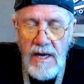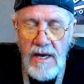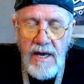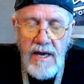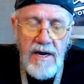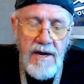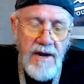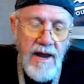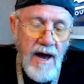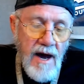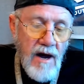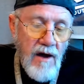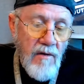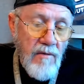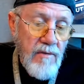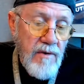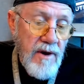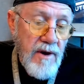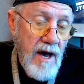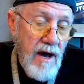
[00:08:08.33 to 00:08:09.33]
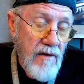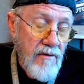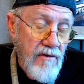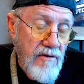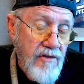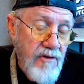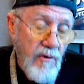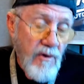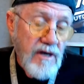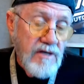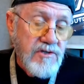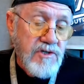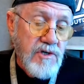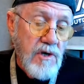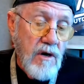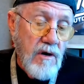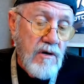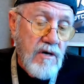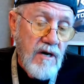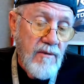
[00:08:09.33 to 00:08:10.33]
And now the threats
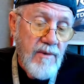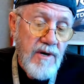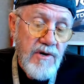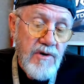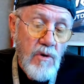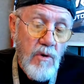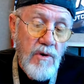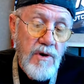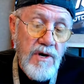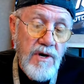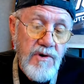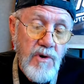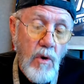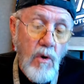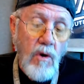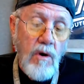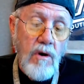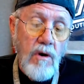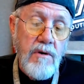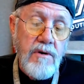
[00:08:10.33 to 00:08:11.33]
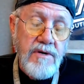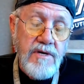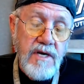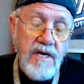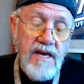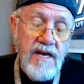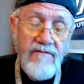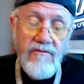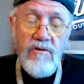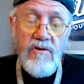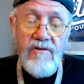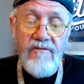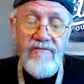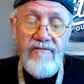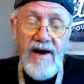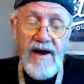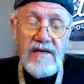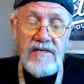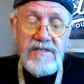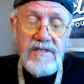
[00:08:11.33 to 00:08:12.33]
are coming door to door to give you a
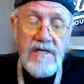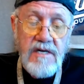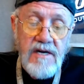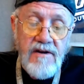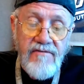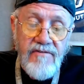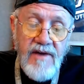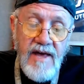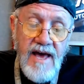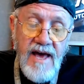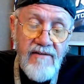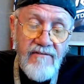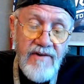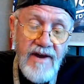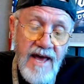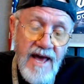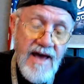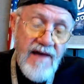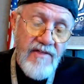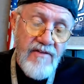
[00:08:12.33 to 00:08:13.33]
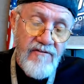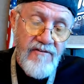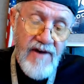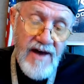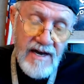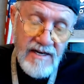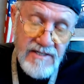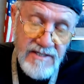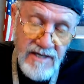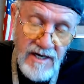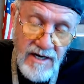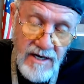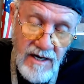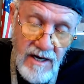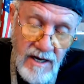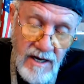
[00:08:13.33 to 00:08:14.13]
vaccine if you haven't had the vaccine.